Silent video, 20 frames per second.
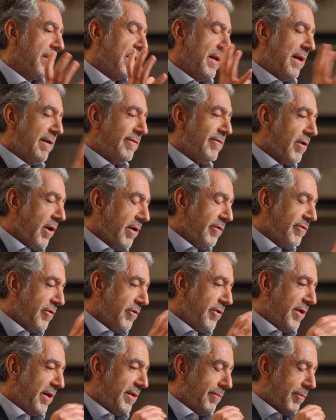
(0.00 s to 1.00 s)
let's
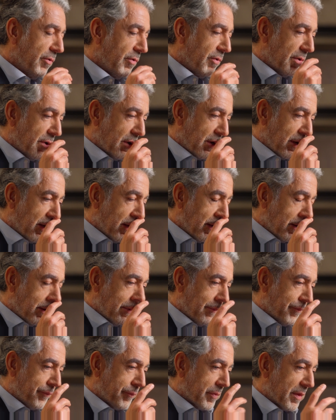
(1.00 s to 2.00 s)
concentrate more
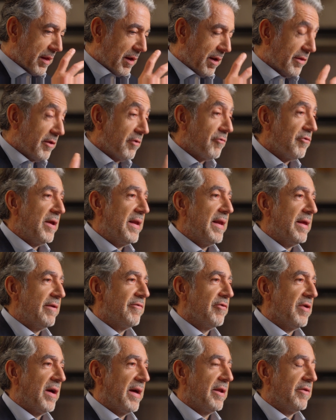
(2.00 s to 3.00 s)
on the trading
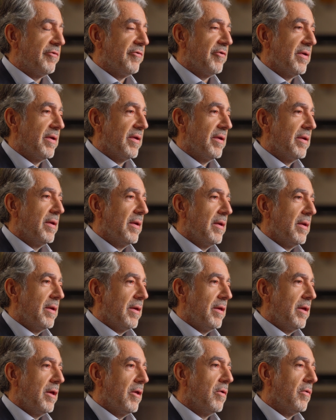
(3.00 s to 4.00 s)
strategy.
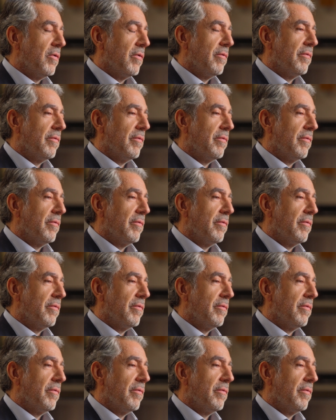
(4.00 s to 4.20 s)
You know,